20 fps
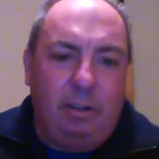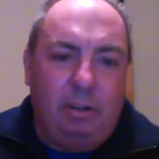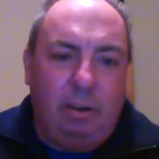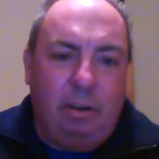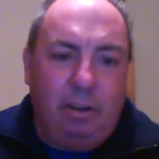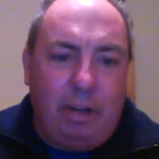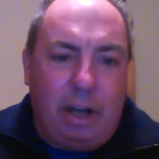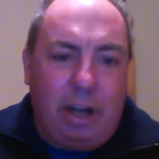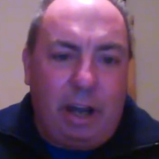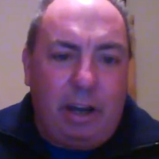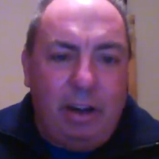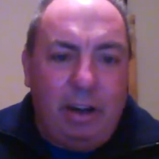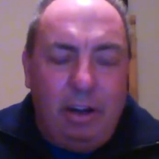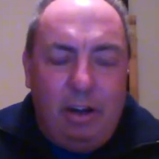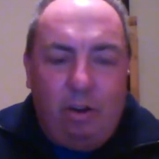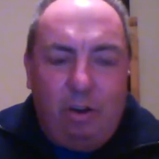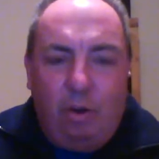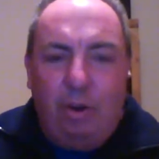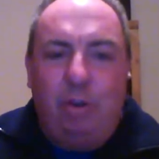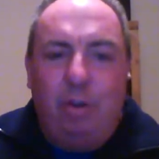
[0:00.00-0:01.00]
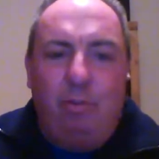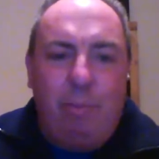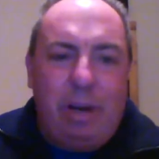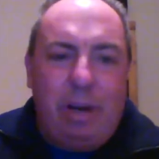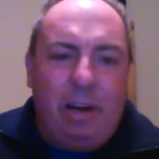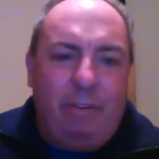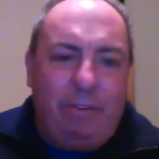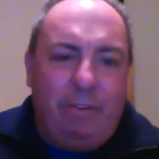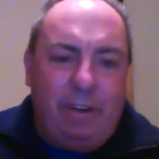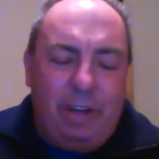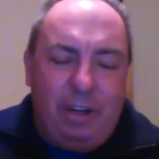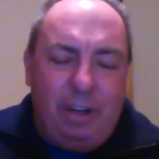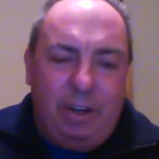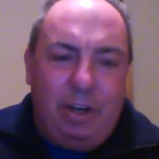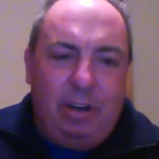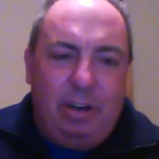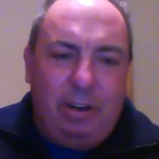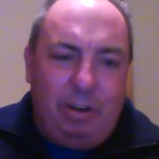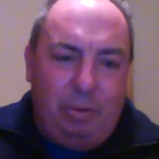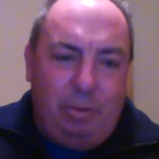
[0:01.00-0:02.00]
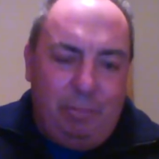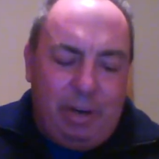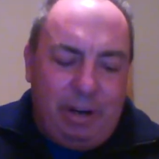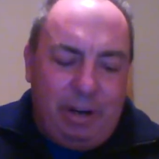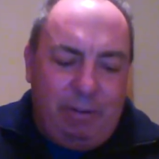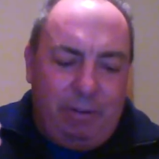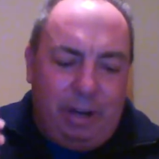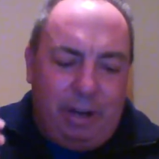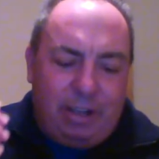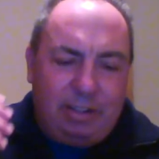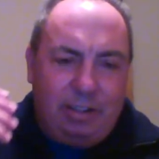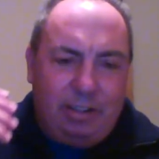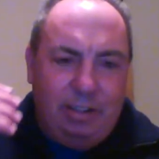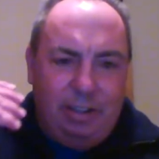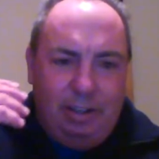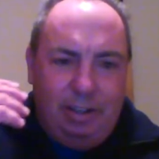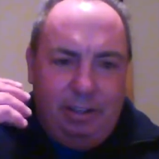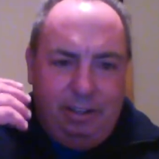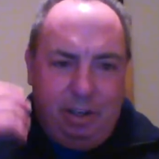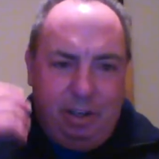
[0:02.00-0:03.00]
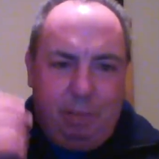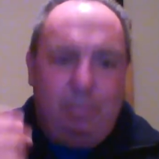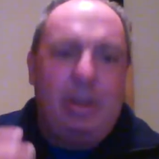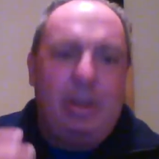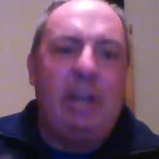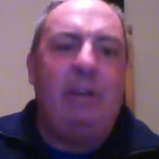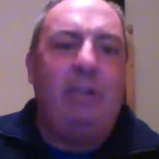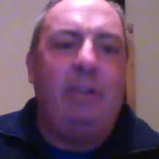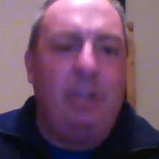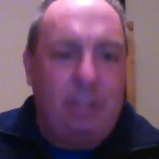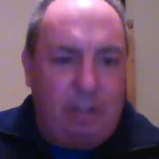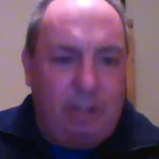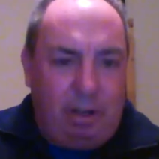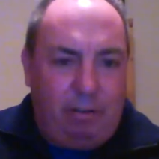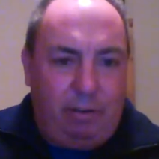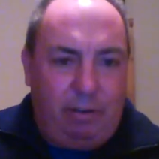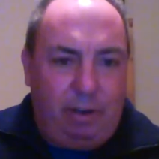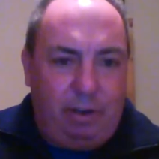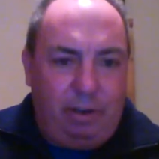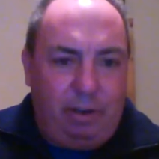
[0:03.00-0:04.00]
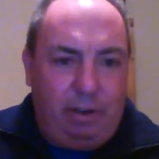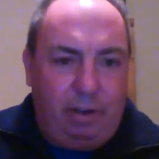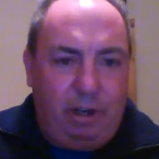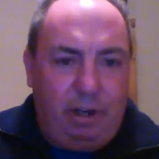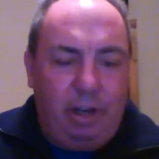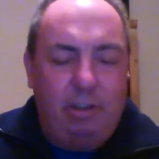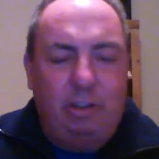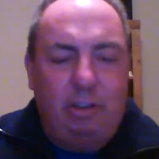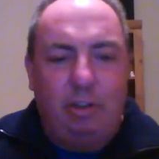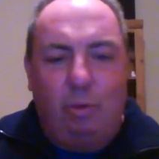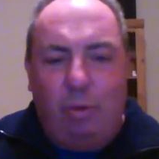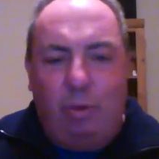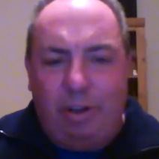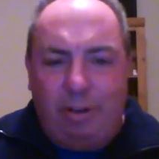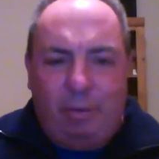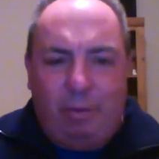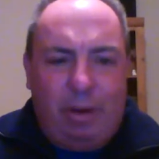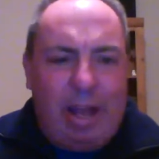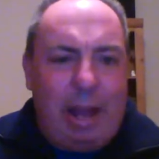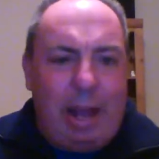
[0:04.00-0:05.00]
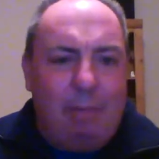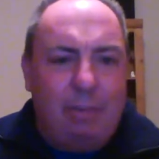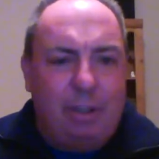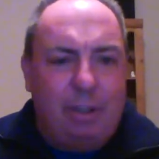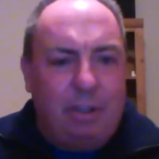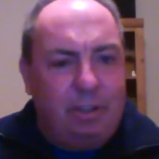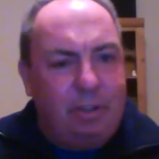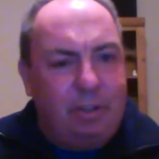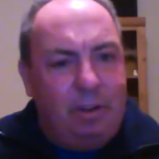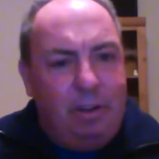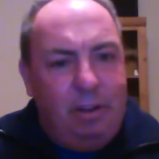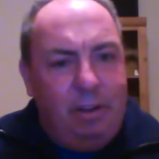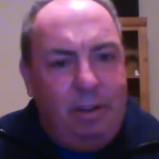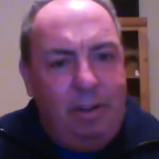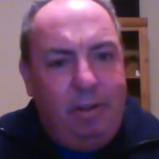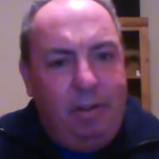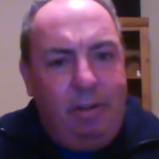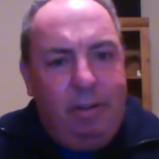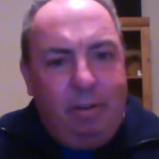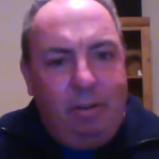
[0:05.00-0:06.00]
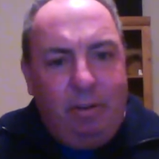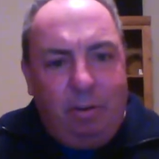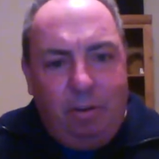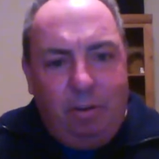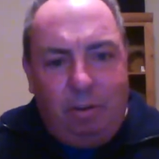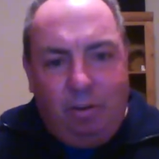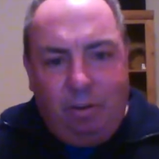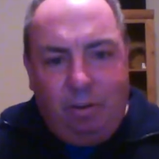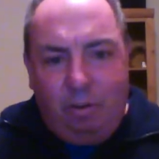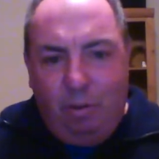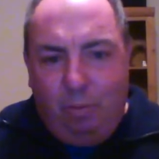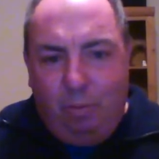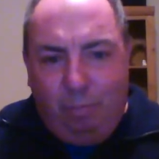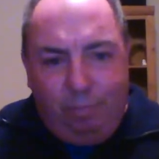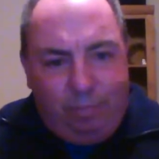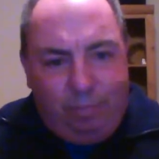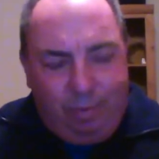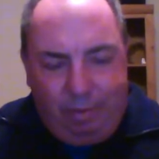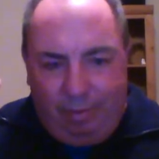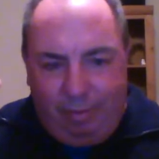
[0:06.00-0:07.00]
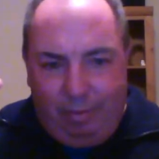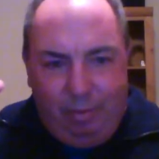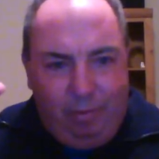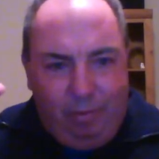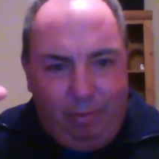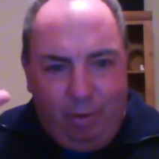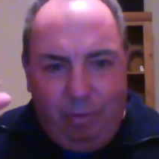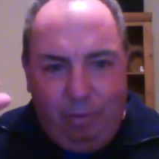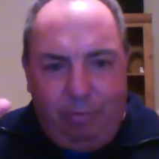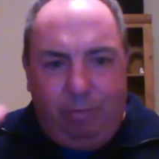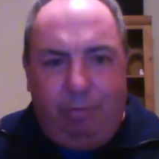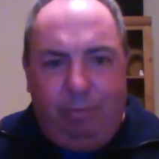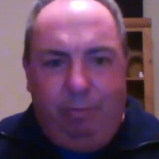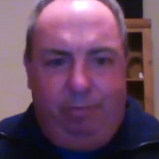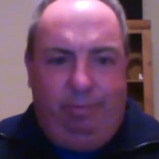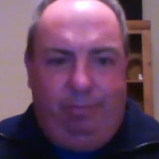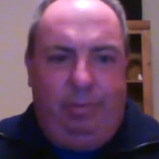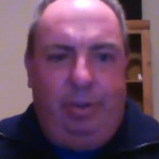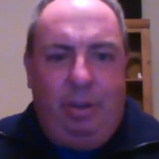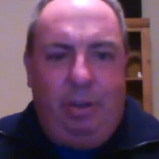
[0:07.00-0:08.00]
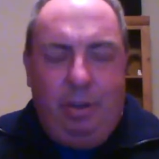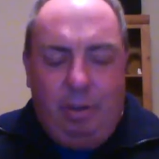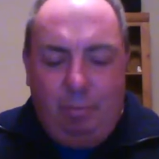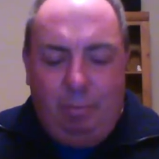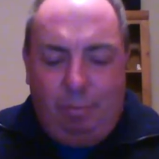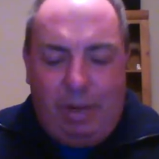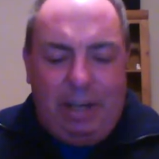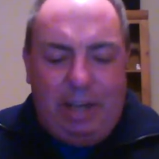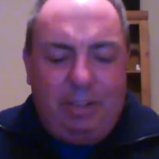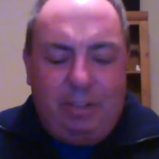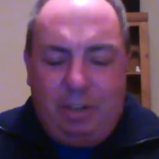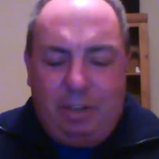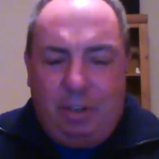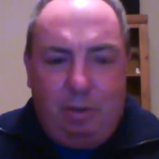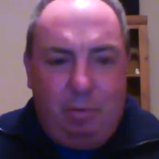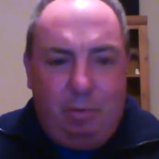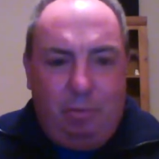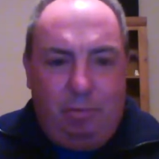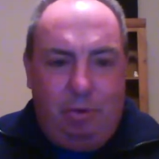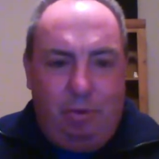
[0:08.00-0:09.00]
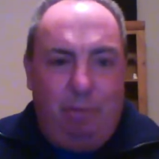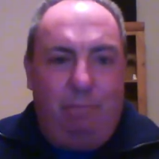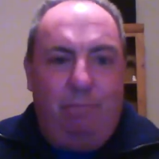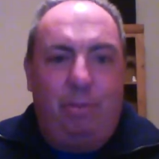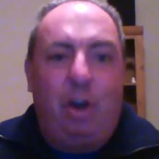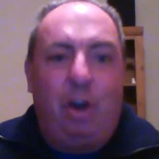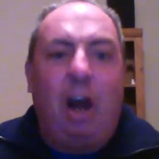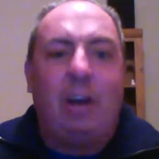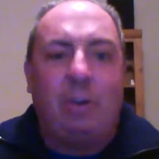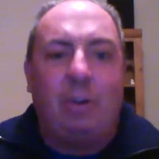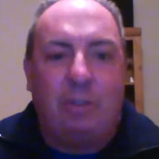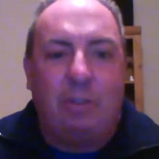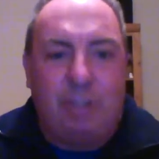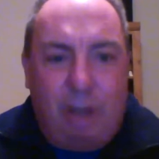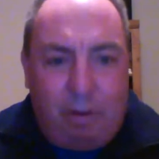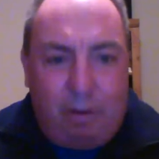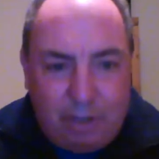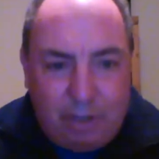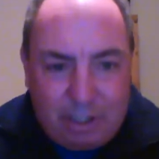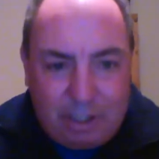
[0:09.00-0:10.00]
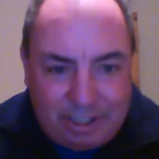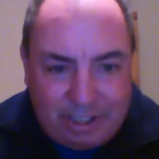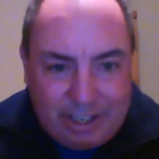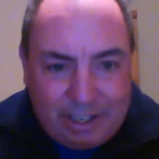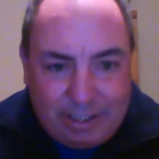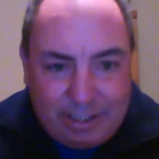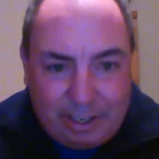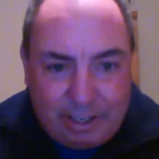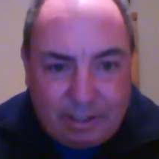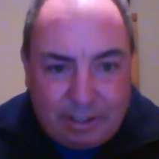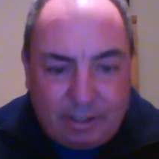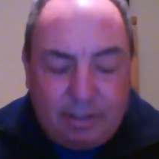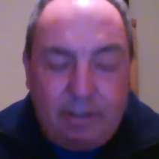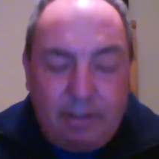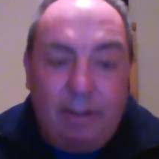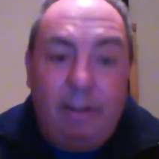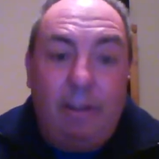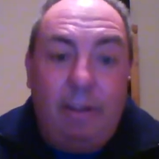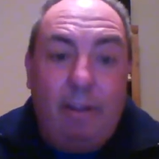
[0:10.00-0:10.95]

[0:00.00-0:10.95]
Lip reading: Okay, well you manifest the appearance of it, and so what happens is you you basically you thought yourself into sickness,